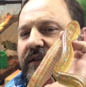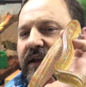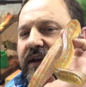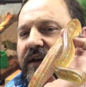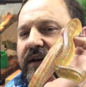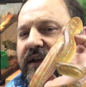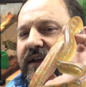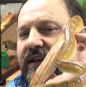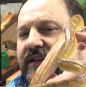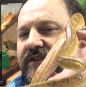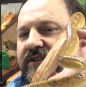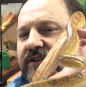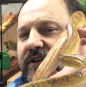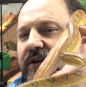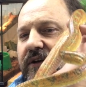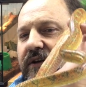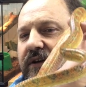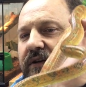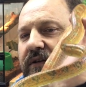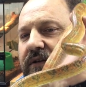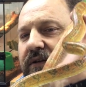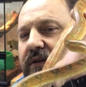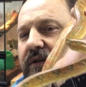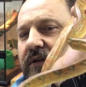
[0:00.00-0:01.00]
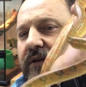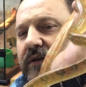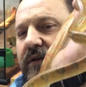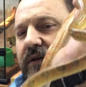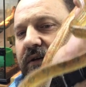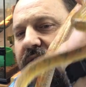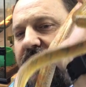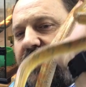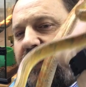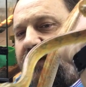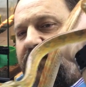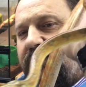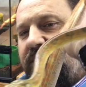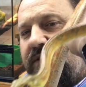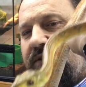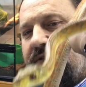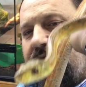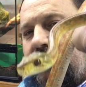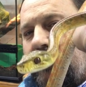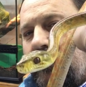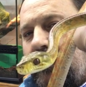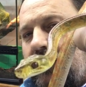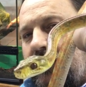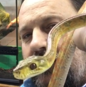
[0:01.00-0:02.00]
needs are catered
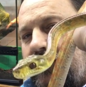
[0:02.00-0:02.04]
for.